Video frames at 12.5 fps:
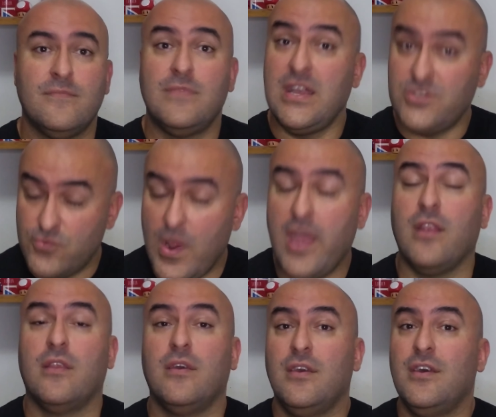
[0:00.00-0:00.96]
That's
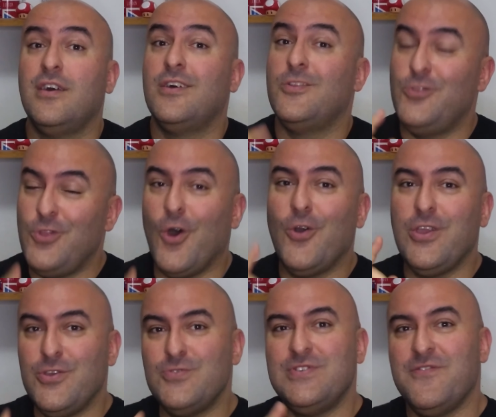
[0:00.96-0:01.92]
right. Not
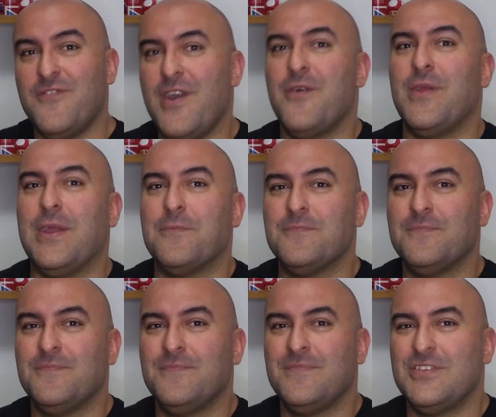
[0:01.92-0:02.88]
using very.
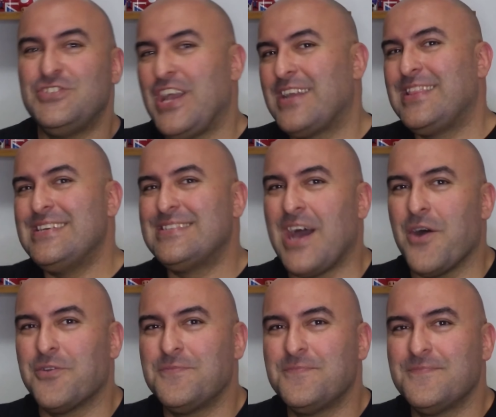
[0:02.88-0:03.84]
Check this
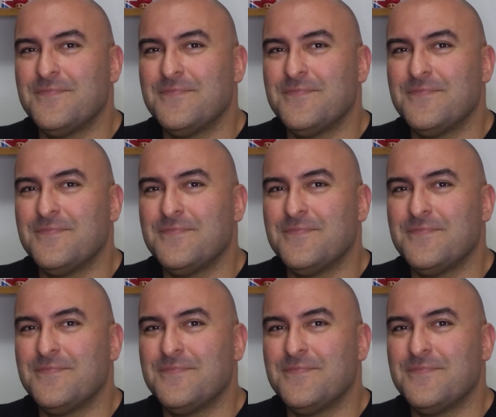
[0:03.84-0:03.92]
out.